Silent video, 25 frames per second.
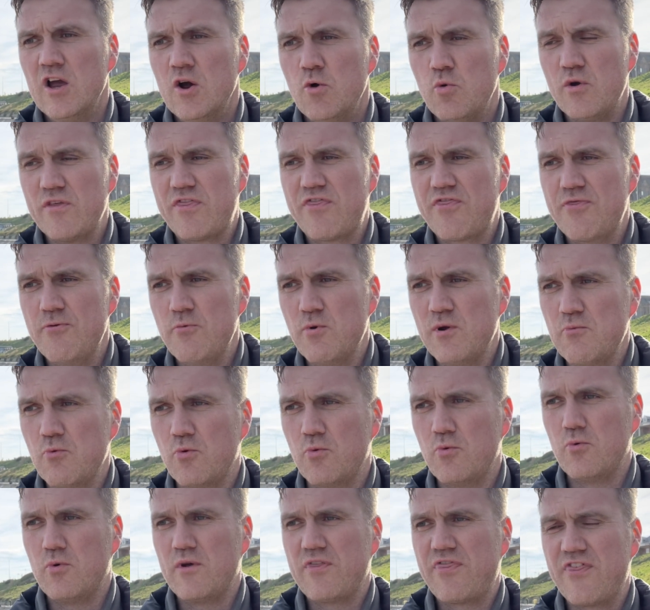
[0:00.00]

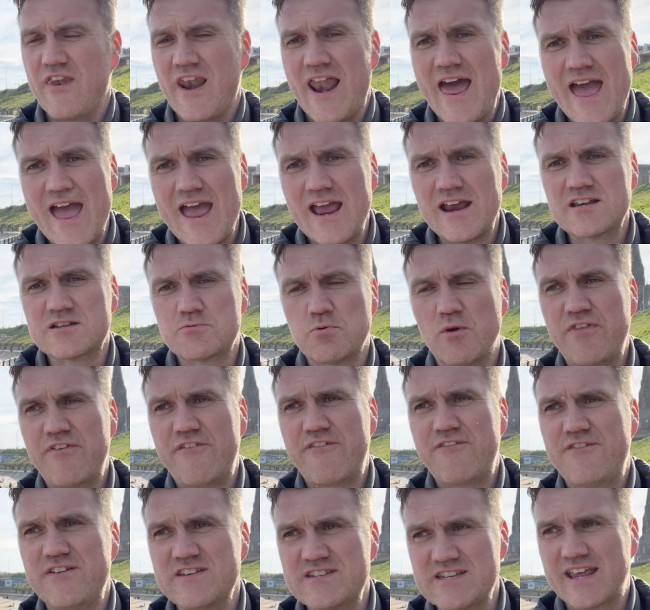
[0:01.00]
with legs, with
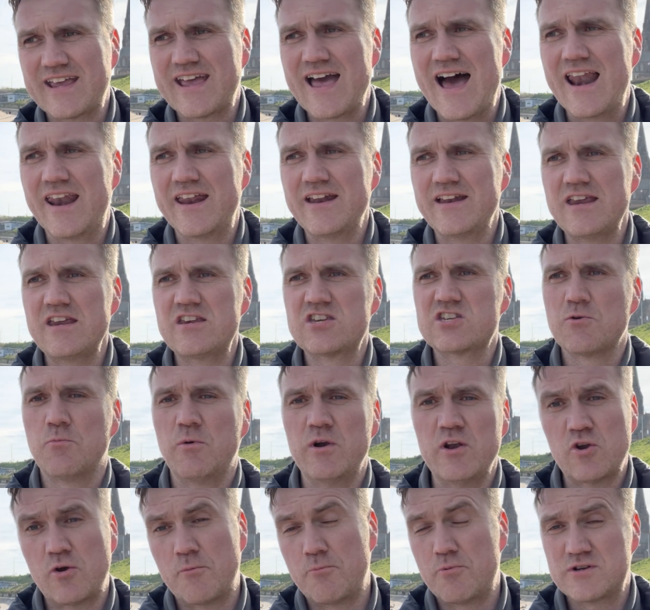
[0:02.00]
physicality,
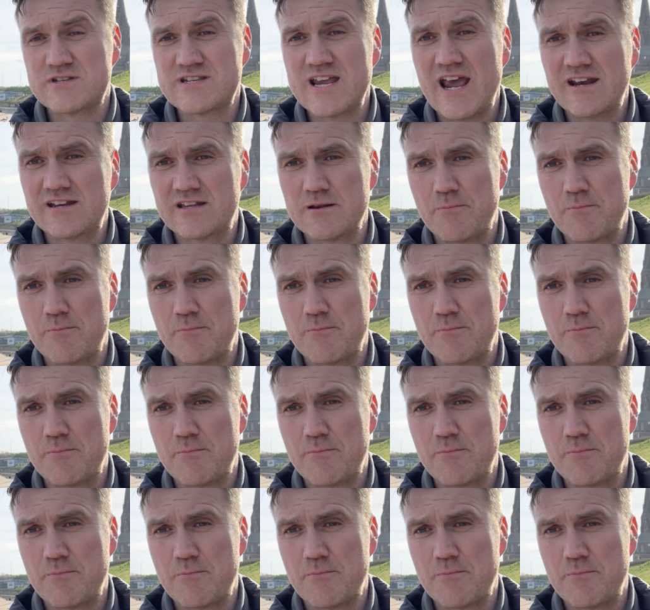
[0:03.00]
someone who can protect the